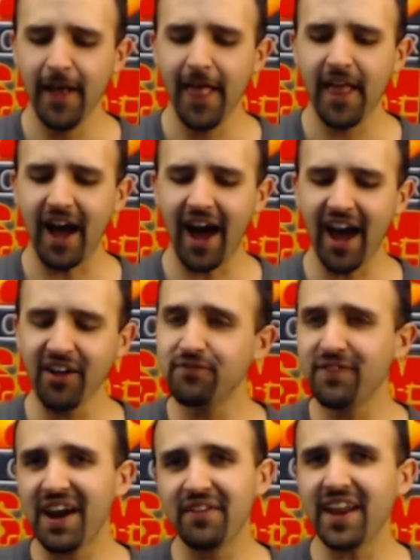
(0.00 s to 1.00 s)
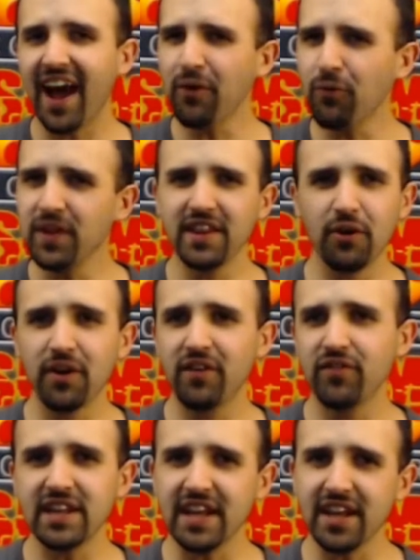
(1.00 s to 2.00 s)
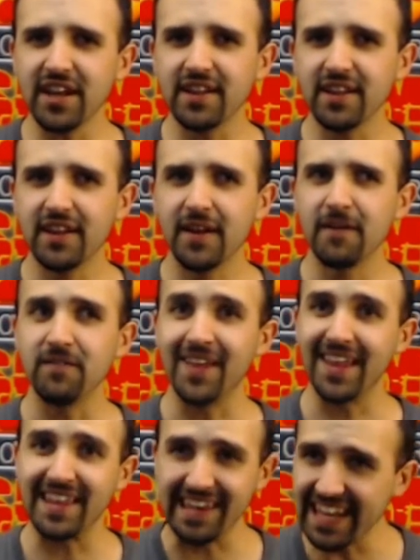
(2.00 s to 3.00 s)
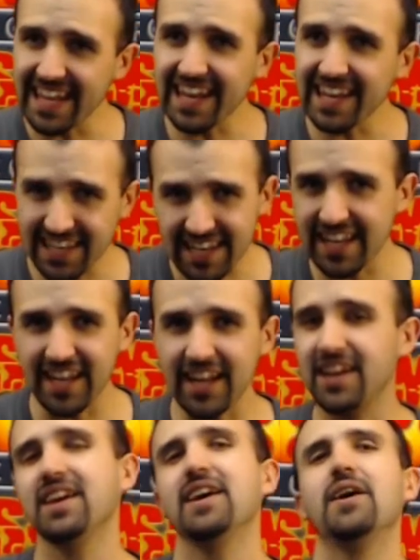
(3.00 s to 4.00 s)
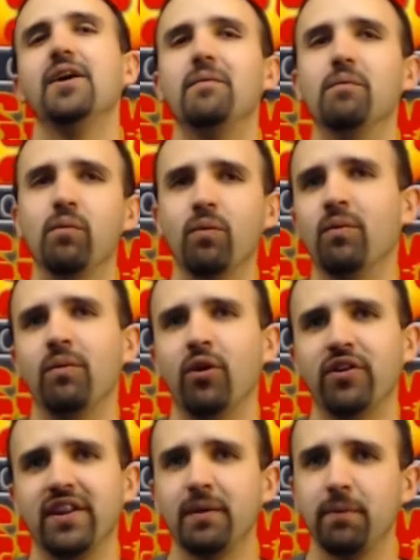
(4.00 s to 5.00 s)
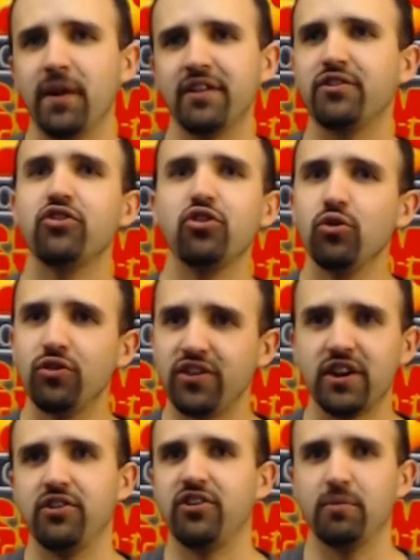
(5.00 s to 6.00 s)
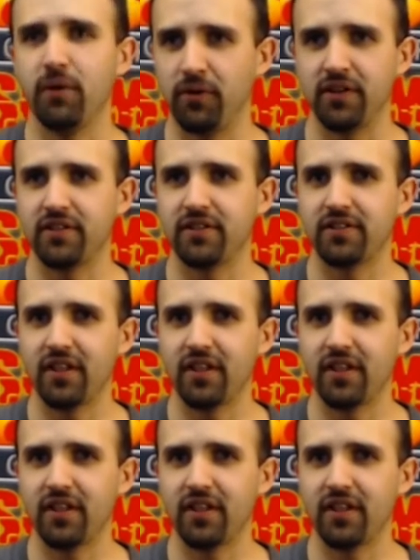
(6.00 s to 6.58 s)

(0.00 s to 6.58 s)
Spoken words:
I've found that I really don't ever need more than a +2 synergy bonus.